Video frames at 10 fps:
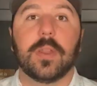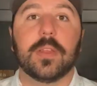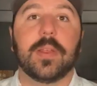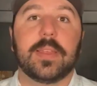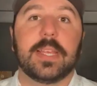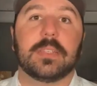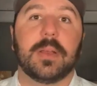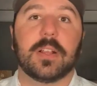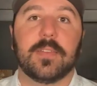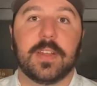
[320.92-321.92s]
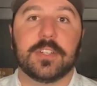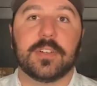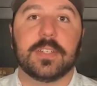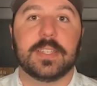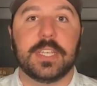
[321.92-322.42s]
of the great things about
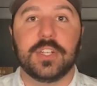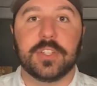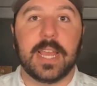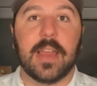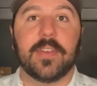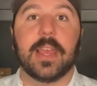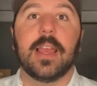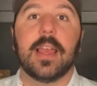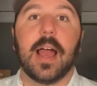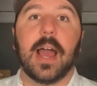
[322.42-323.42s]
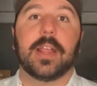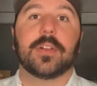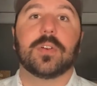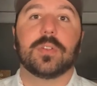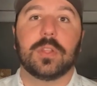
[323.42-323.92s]
conventional is they usually have a
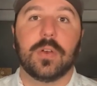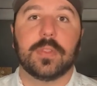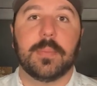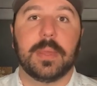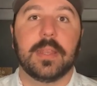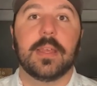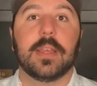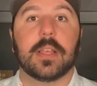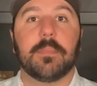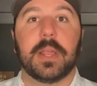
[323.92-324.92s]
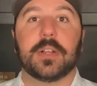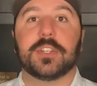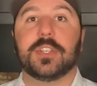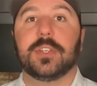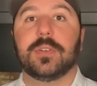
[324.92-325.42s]
higher loan limit
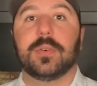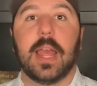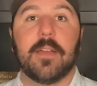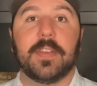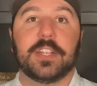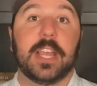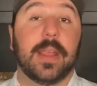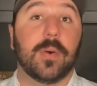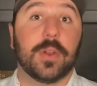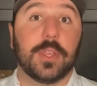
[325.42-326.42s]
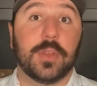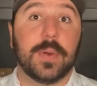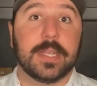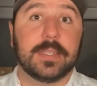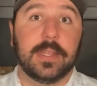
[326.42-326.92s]
compared to FHA or
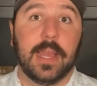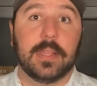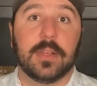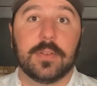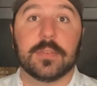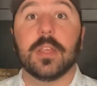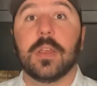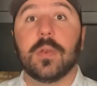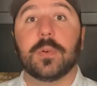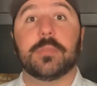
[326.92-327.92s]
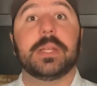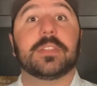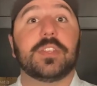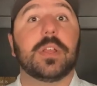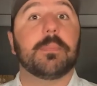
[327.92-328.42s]
USDA loans, which
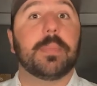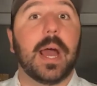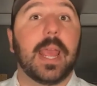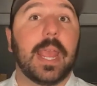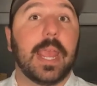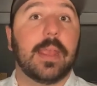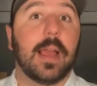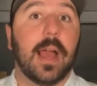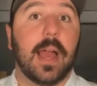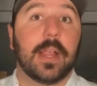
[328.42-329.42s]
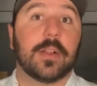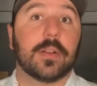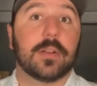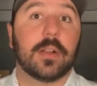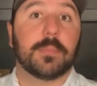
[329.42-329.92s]
means that you could buy a
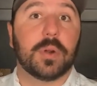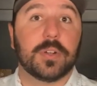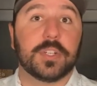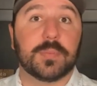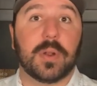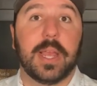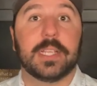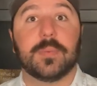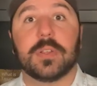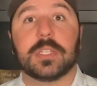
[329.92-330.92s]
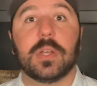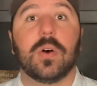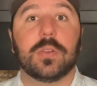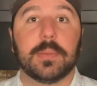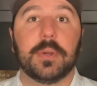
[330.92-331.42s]
higher purchase price while still
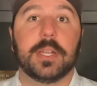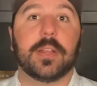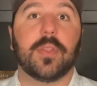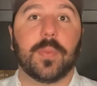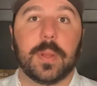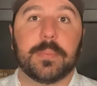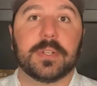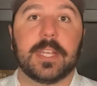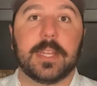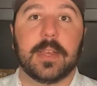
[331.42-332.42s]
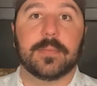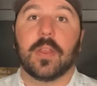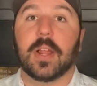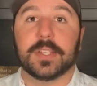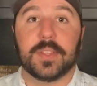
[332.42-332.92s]
only putting 3% down.
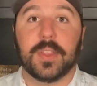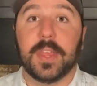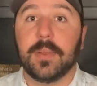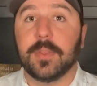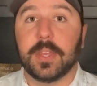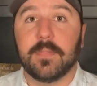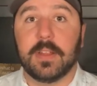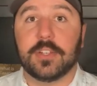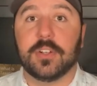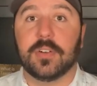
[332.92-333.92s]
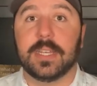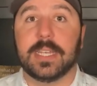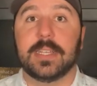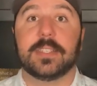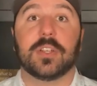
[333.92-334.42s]
All right, so the thing with conventional
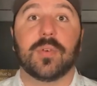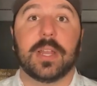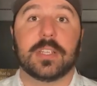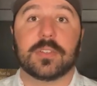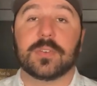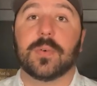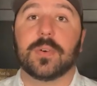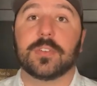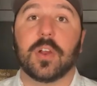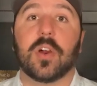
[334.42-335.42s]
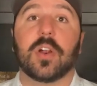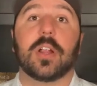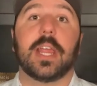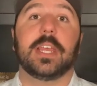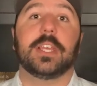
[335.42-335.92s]
is credit scores
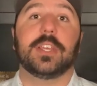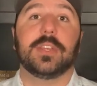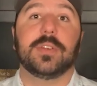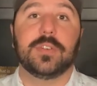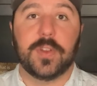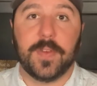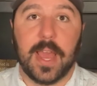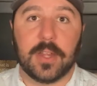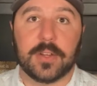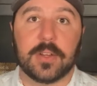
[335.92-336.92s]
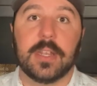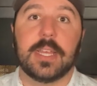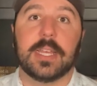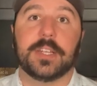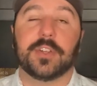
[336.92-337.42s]
are a huge factor
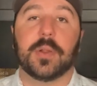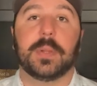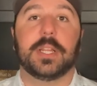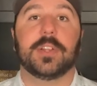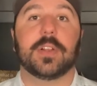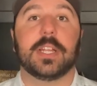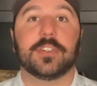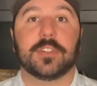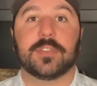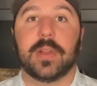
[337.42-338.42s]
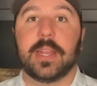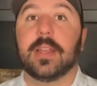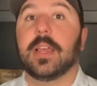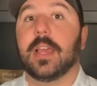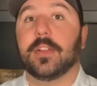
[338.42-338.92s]
in determining your interest
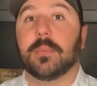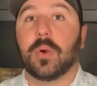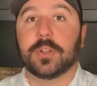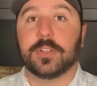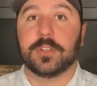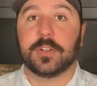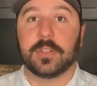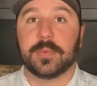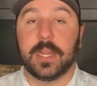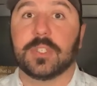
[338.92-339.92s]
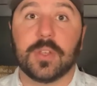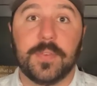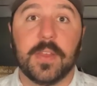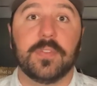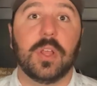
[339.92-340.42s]
rate and your mortgage insurance rate. So
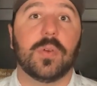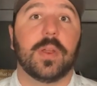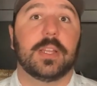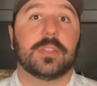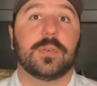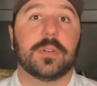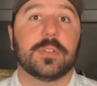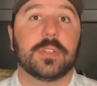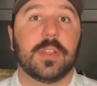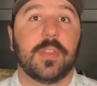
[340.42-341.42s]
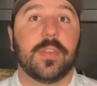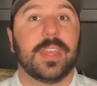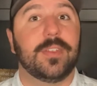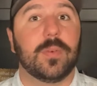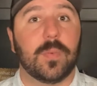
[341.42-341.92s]
if you have low credit scores,
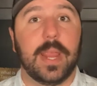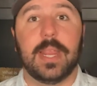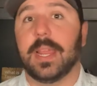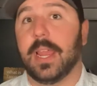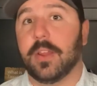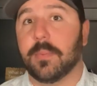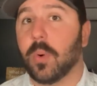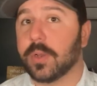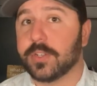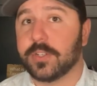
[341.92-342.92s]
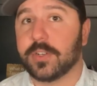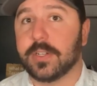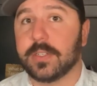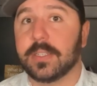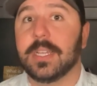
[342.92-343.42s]
then your rate and your mortgage
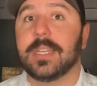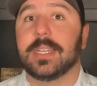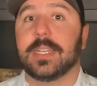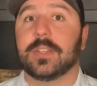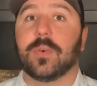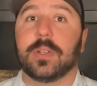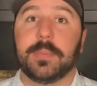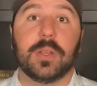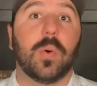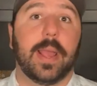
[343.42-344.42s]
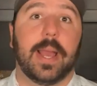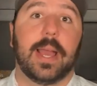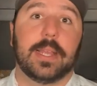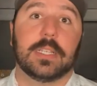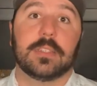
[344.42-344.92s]
insurance is going to be quite
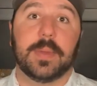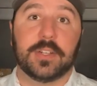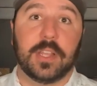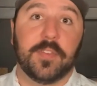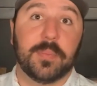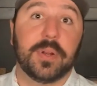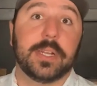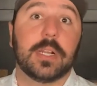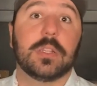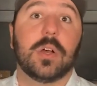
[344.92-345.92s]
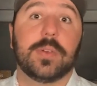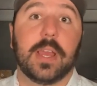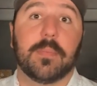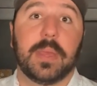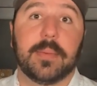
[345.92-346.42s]
high, especially if you're putting a low
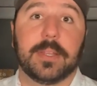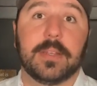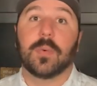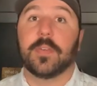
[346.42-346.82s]
down payment.